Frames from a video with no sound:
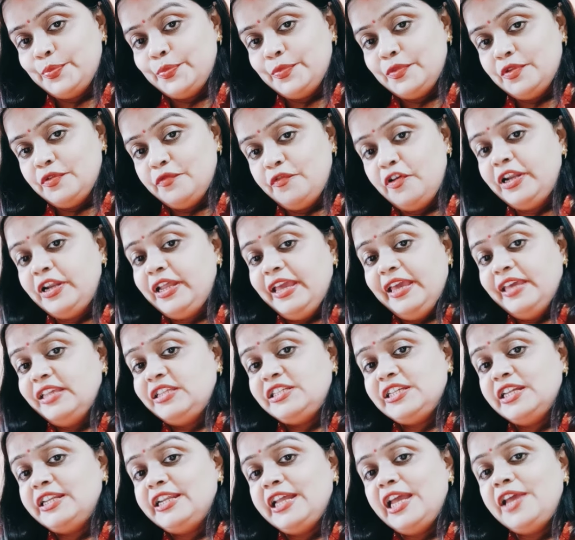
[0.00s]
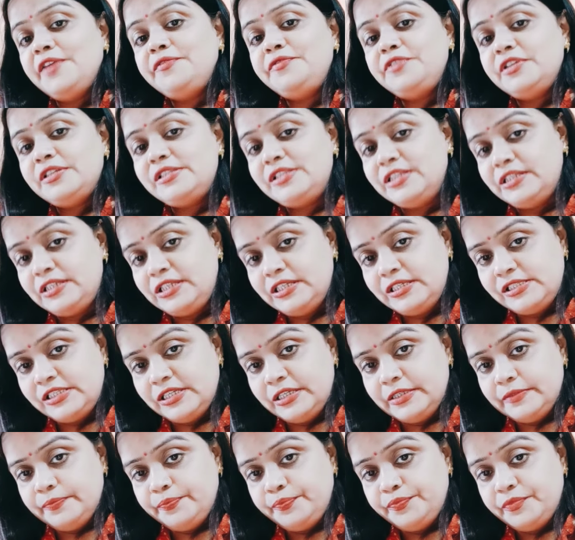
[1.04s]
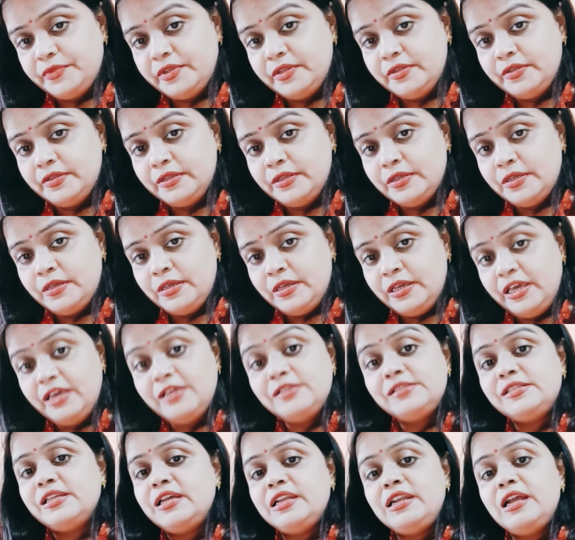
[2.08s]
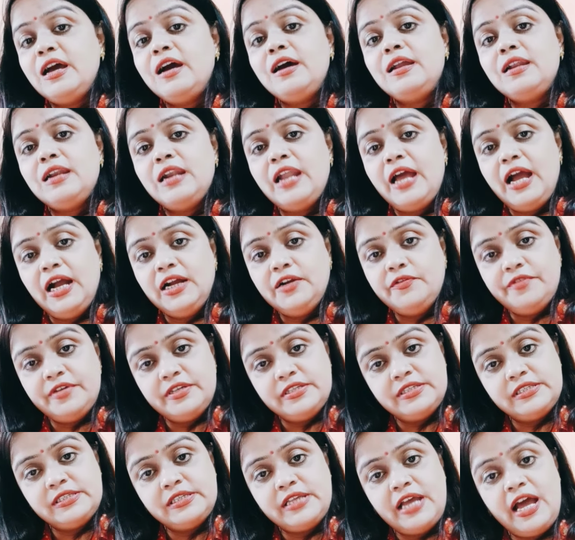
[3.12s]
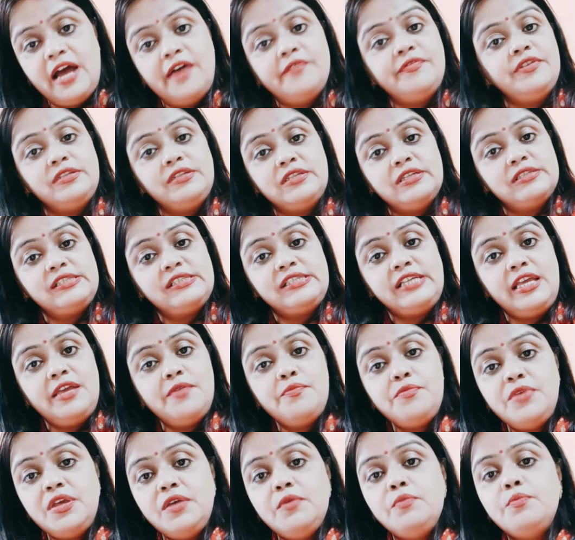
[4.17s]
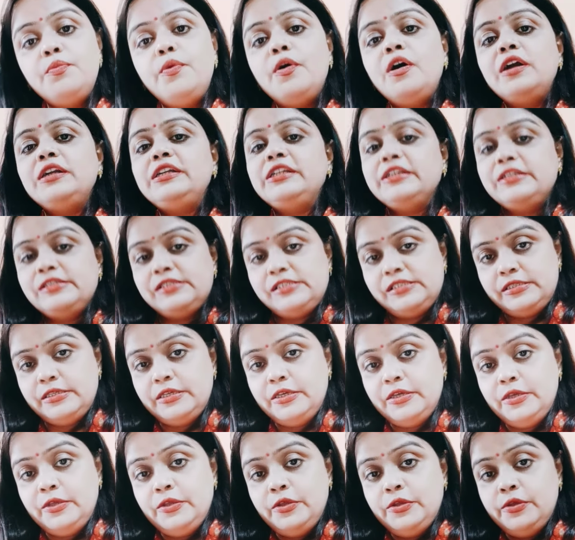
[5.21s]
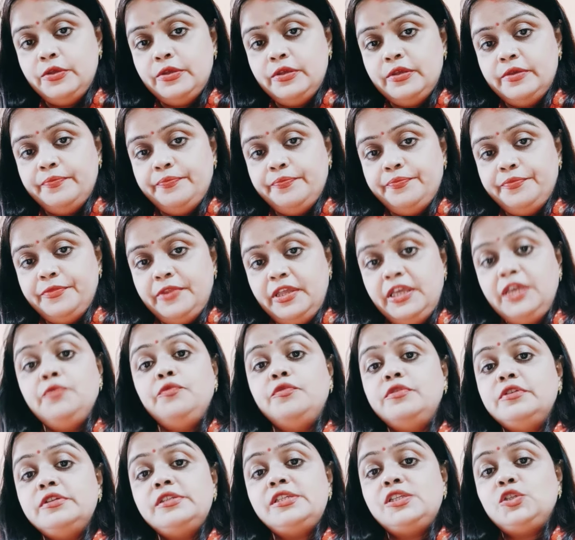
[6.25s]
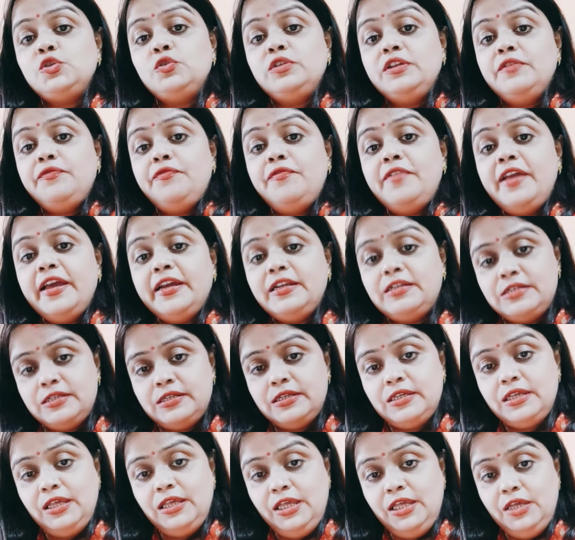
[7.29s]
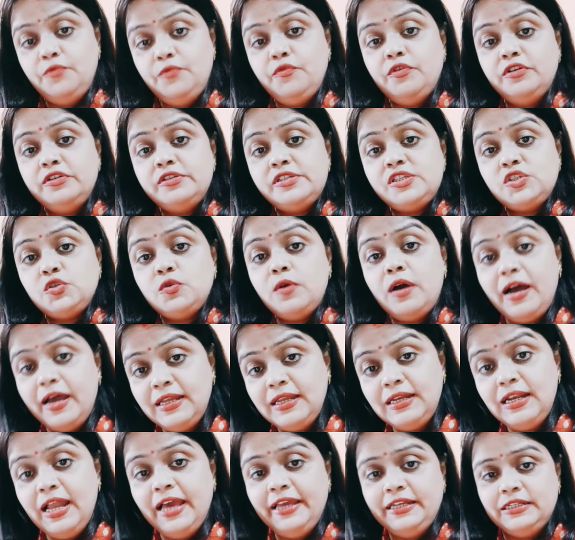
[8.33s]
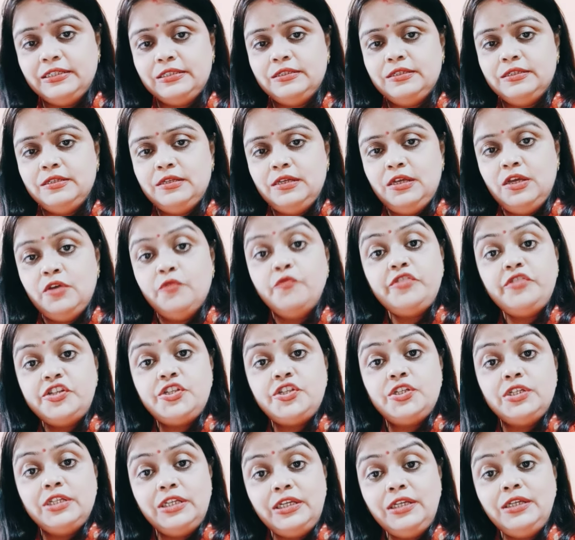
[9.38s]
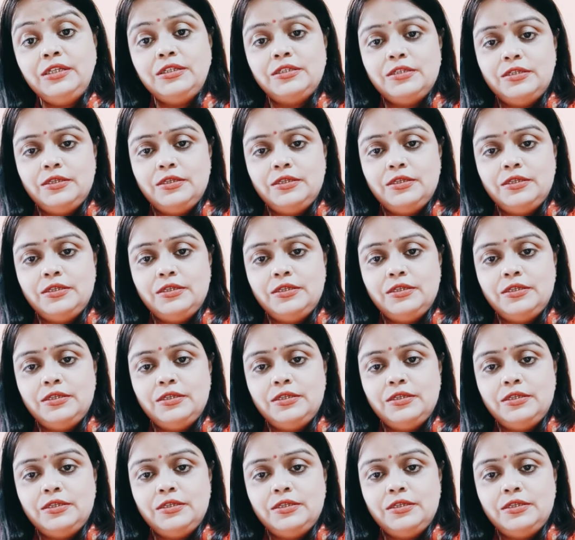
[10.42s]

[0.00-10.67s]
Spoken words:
for each and every citizen, his and her language having the same importance. He wants to reflect, he wants to highlight. We need